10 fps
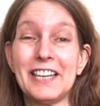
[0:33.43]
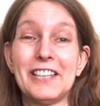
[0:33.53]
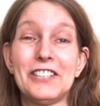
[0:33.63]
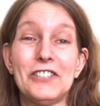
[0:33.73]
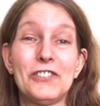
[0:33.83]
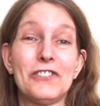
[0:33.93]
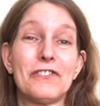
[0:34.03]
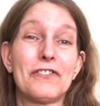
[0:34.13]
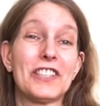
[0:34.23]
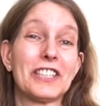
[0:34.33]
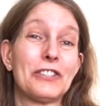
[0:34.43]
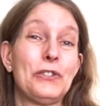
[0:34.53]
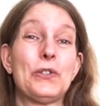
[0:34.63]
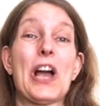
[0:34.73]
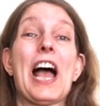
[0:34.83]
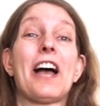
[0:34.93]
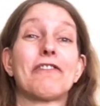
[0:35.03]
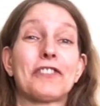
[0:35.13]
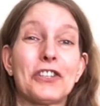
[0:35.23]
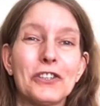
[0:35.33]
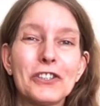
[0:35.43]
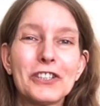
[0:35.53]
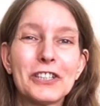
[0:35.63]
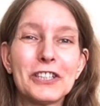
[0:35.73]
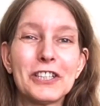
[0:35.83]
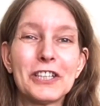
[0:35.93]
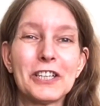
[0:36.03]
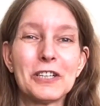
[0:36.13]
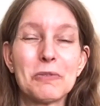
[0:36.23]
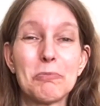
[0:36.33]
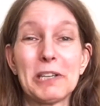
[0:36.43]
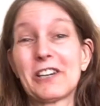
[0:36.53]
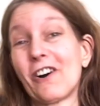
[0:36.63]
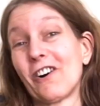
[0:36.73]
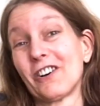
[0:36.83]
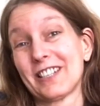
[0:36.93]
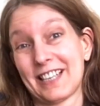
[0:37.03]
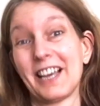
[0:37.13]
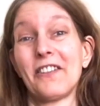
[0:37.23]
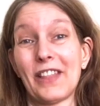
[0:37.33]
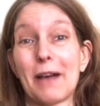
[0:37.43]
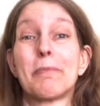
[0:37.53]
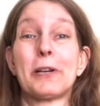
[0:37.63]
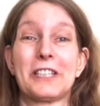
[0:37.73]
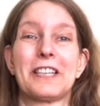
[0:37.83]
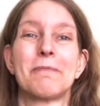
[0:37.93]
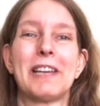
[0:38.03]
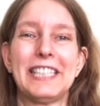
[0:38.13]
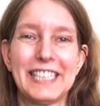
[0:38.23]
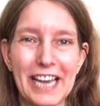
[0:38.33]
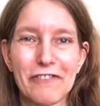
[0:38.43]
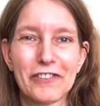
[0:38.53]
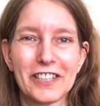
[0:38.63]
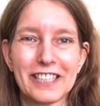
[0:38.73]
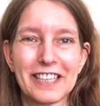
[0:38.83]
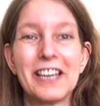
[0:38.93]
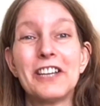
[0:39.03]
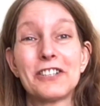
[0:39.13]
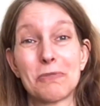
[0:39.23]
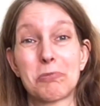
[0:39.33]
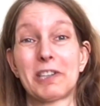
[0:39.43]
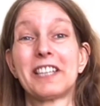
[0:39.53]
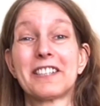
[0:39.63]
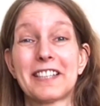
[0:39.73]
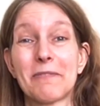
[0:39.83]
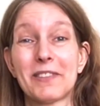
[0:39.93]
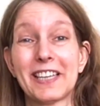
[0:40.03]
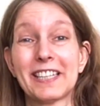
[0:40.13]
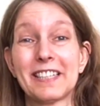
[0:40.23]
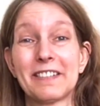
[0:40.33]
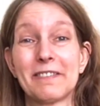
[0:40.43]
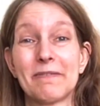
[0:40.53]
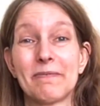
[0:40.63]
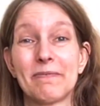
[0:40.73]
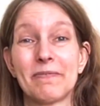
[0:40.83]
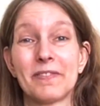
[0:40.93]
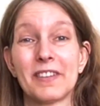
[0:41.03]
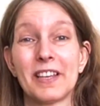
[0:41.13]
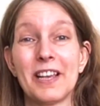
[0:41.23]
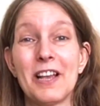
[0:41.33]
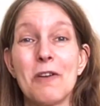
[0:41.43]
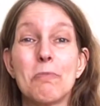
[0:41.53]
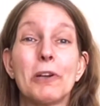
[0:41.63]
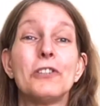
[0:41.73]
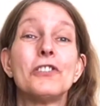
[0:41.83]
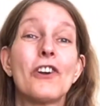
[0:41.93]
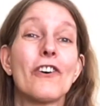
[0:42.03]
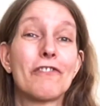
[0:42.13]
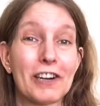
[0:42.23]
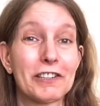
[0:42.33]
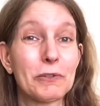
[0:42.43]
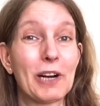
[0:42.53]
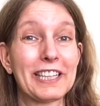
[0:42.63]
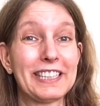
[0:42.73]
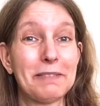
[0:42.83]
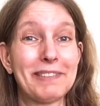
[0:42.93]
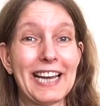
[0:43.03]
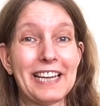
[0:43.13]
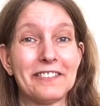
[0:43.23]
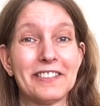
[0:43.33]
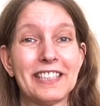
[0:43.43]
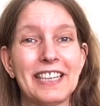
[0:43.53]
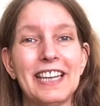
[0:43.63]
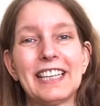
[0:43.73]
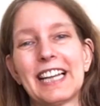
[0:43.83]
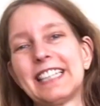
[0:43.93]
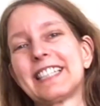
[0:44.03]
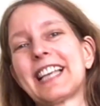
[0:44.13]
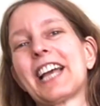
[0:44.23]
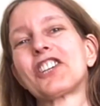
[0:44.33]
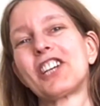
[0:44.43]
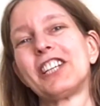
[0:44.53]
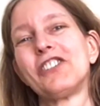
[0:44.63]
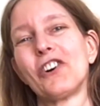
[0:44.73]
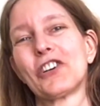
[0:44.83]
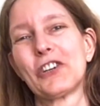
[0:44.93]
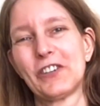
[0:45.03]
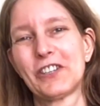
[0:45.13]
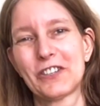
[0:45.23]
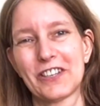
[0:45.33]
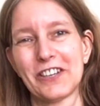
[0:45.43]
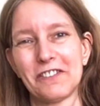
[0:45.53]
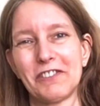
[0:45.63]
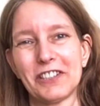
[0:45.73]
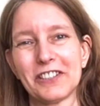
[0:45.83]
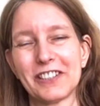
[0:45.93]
You feel you have to because that person made the effort to bring you something. But you know very well deep down that it's actually not going to serve you.